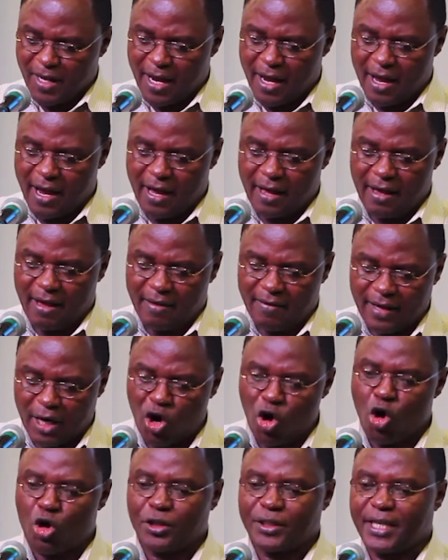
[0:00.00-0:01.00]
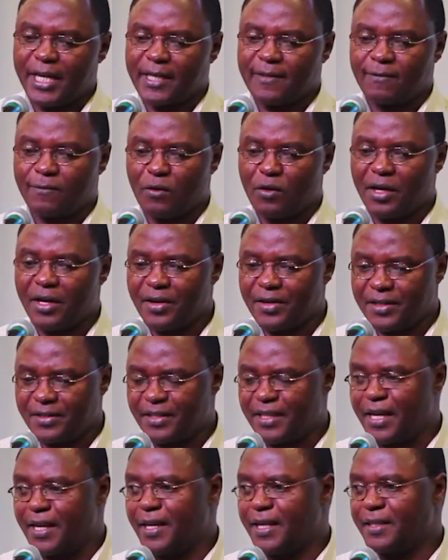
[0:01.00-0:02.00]
uh, the context for
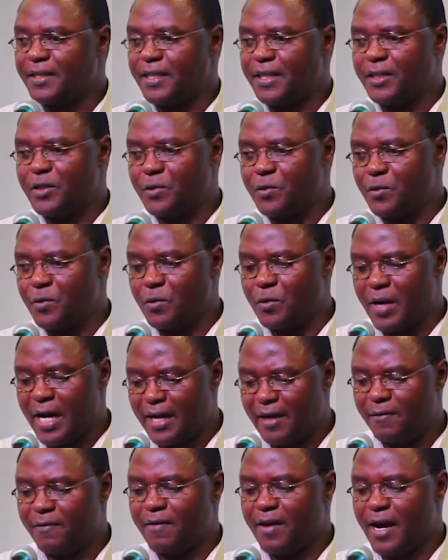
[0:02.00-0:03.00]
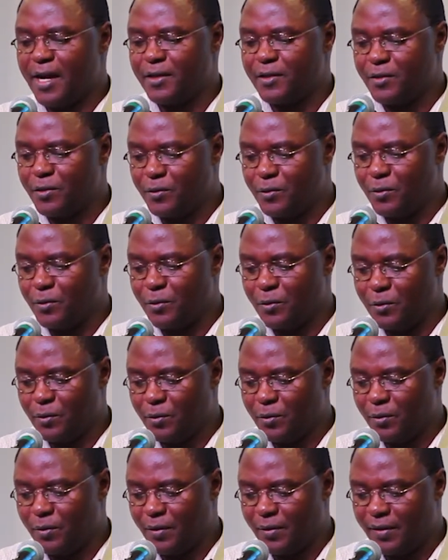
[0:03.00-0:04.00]
Christianity to advance
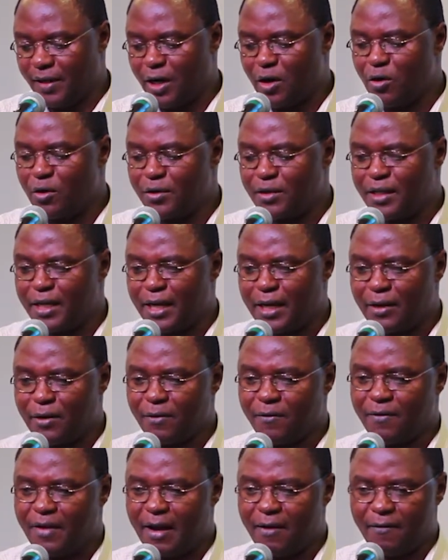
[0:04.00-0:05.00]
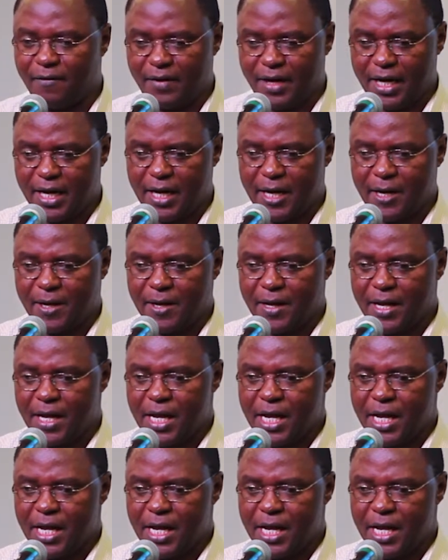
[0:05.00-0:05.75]
to the continent of Africa.